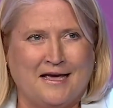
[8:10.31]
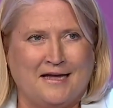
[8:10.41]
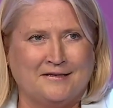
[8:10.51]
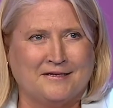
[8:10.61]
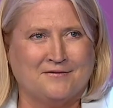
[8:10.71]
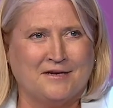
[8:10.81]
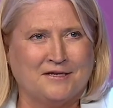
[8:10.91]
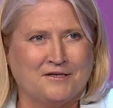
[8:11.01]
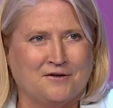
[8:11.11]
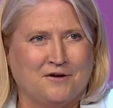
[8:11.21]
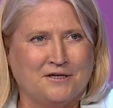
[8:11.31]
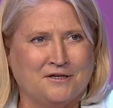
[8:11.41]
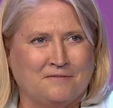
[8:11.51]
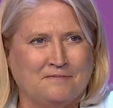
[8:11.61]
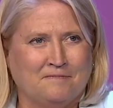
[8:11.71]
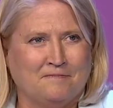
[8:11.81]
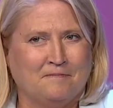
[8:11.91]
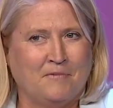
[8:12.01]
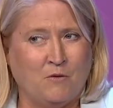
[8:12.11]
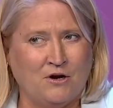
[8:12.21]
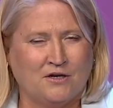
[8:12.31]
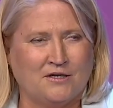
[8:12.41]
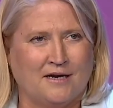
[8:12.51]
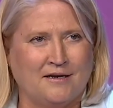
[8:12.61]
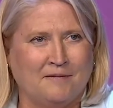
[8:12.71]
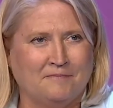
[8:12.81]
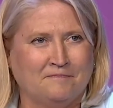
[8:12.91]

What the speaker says: hands of the next generation, but we're not done yet.